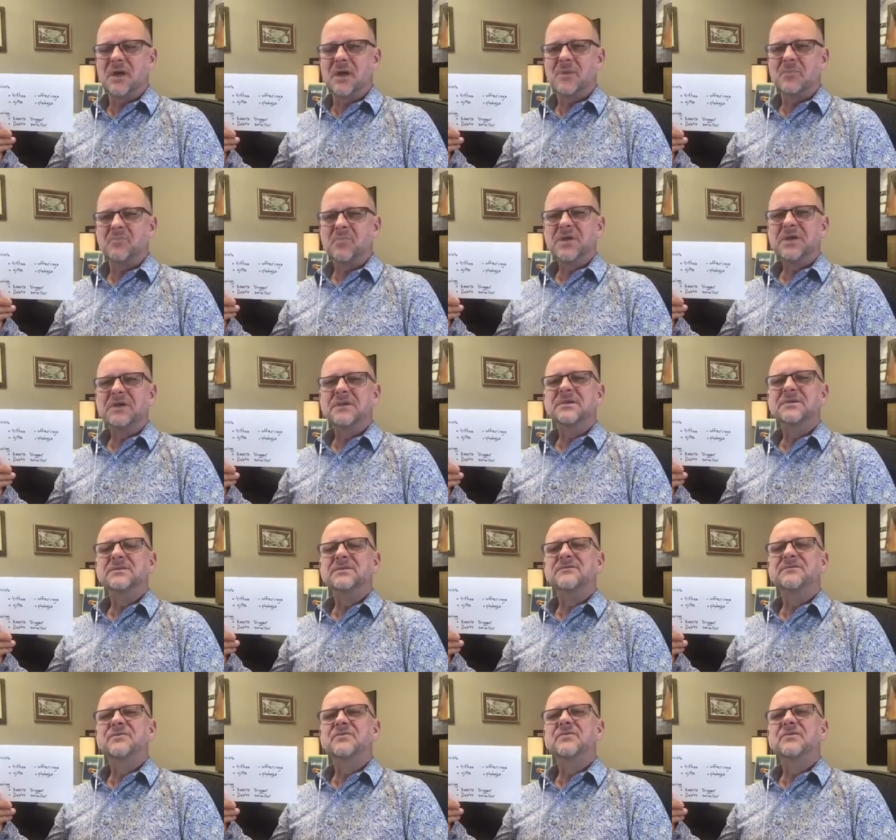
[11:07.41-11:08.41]
Because
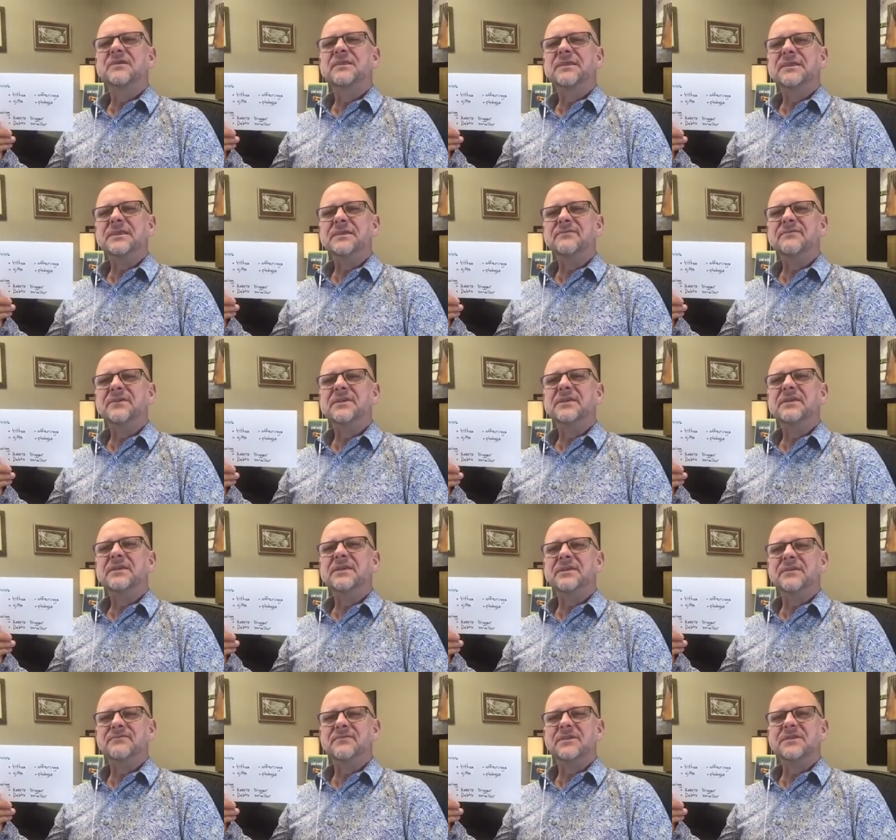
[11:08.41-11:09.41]
if your living,
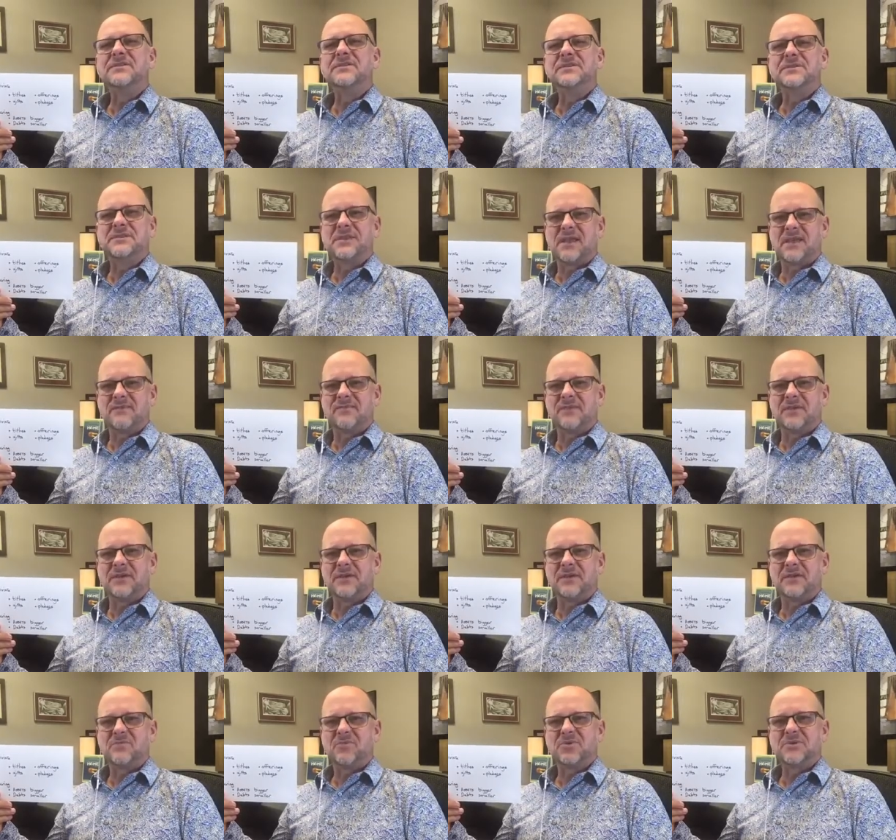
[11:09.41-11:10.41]
giving, saving
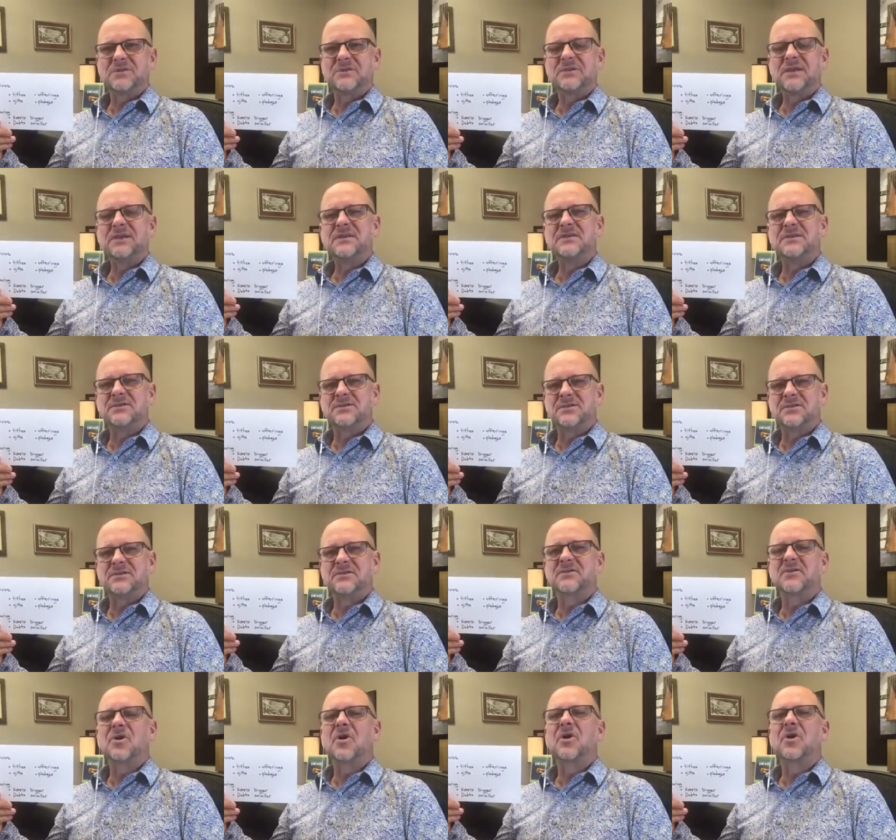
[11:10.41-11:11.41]
percentages
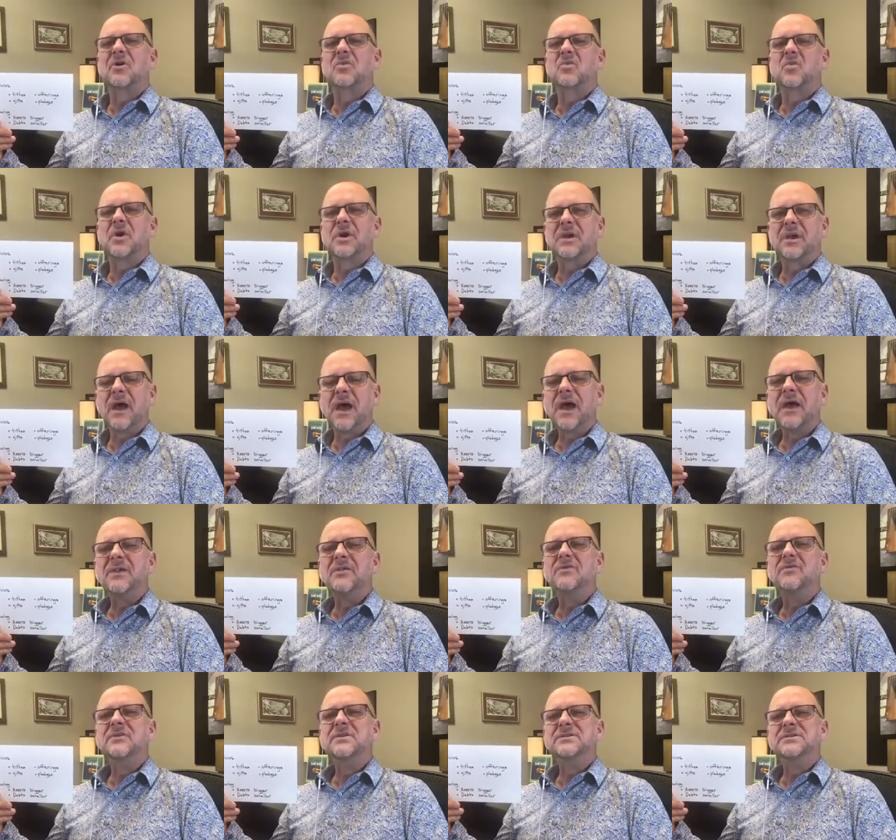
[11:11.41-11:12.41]
are
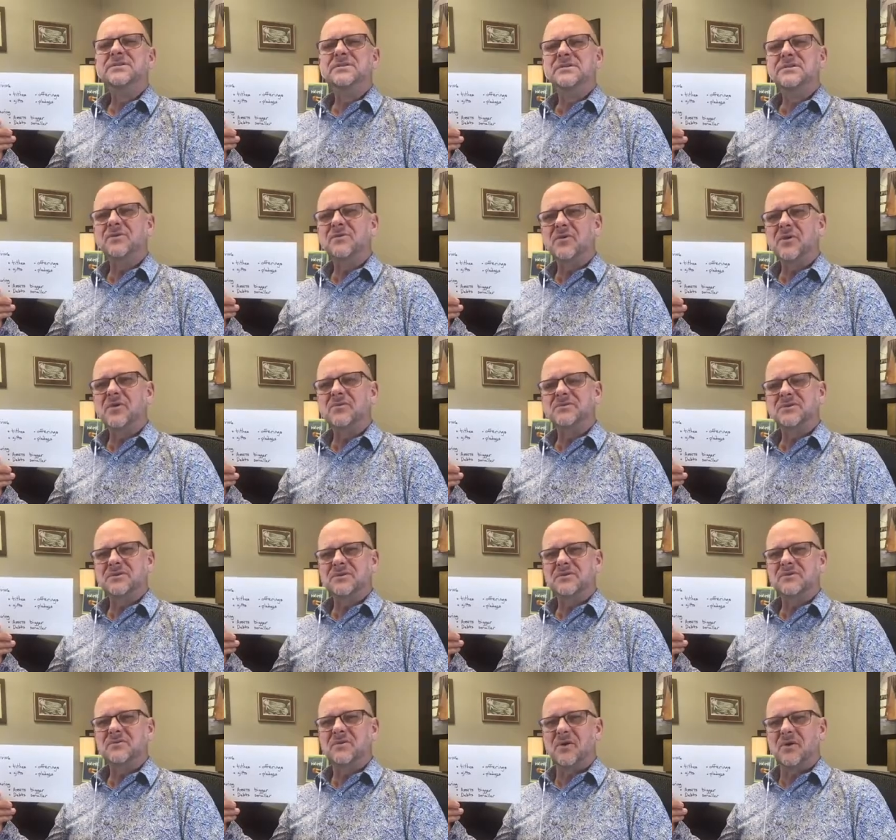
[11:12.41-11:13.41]
100, 0,
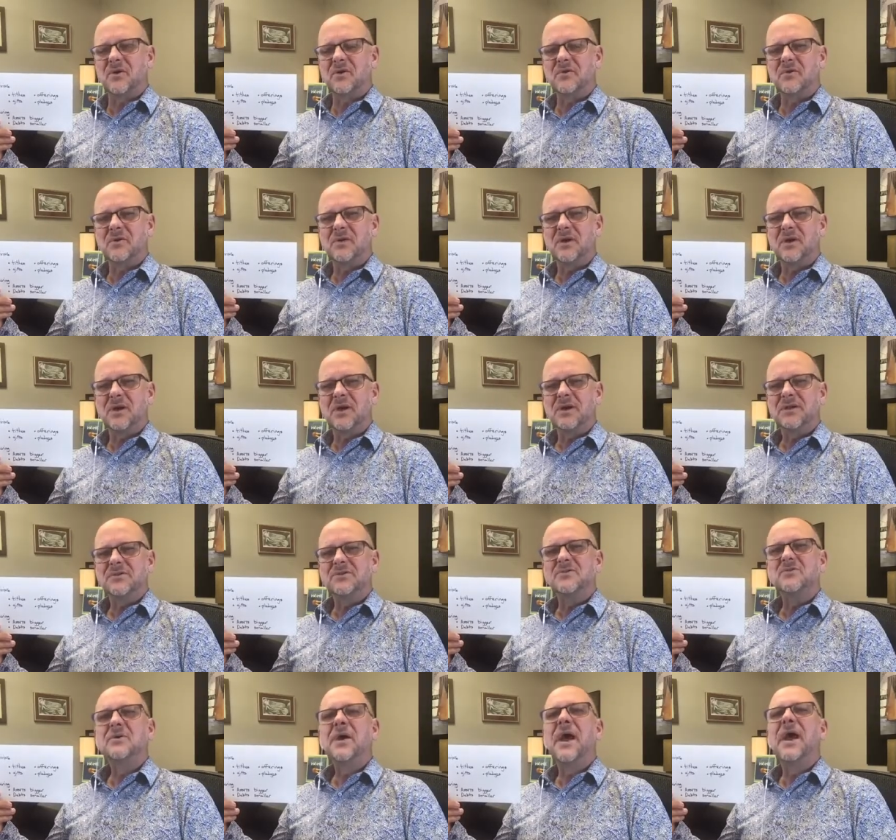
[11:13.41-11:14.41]
0,
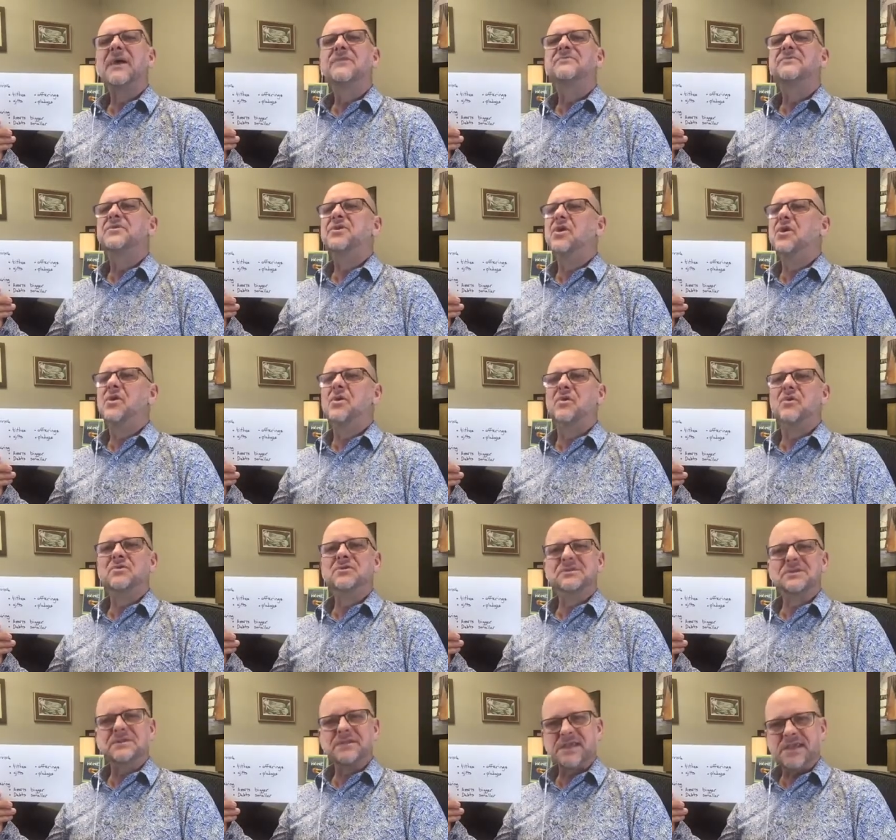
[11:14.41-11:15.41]
you have no
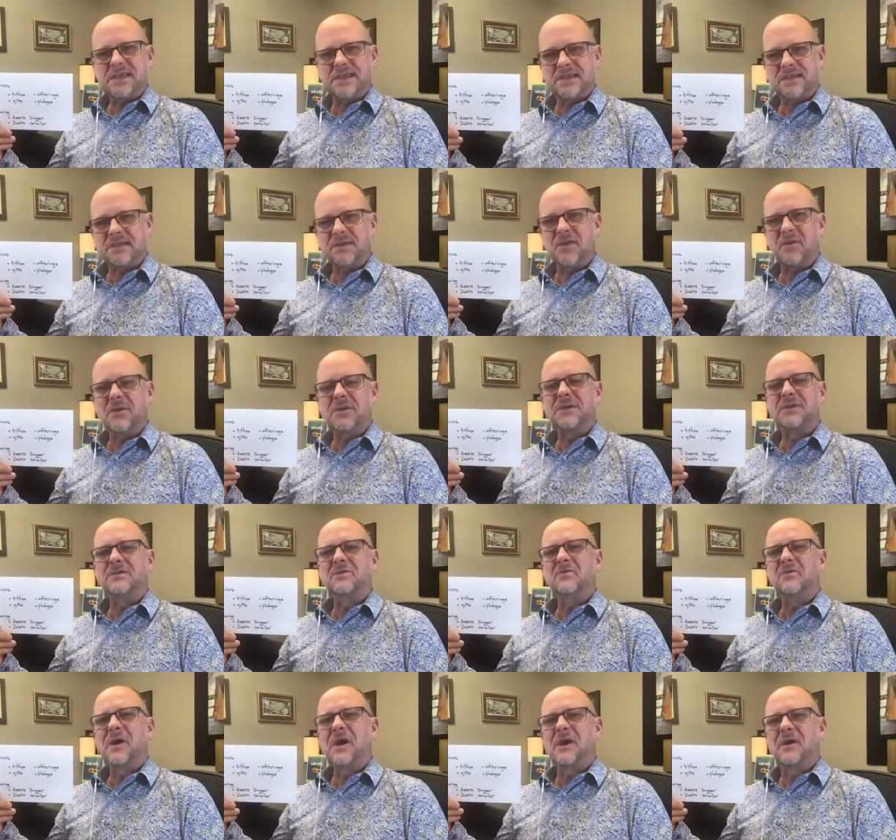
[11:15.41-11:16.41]
seed going in the
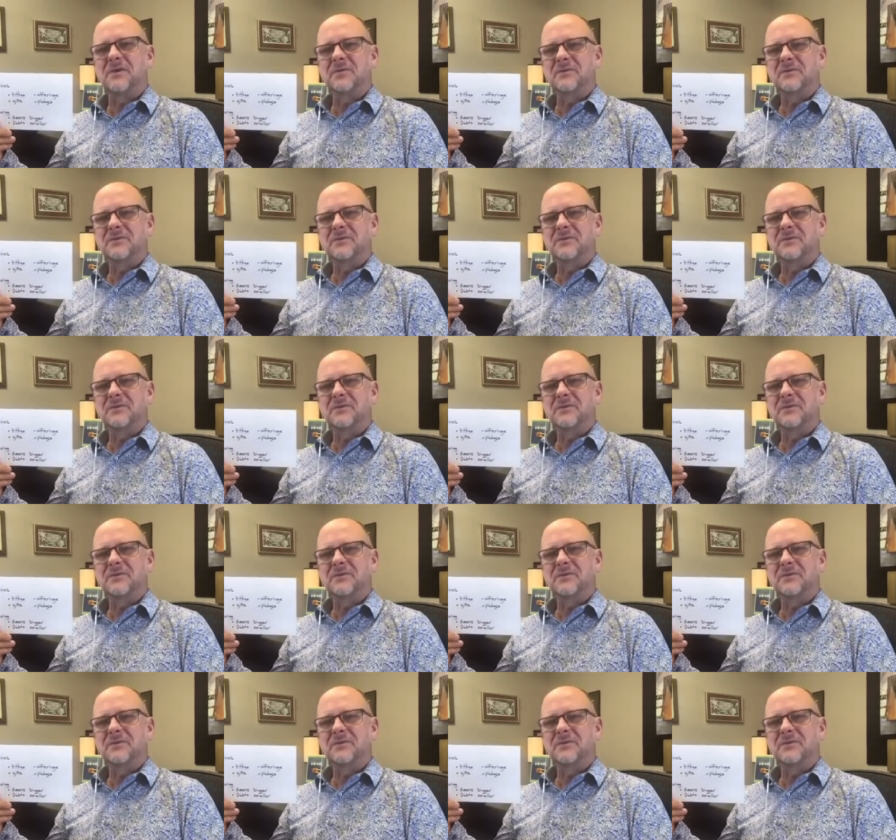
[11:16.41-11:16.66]
ground.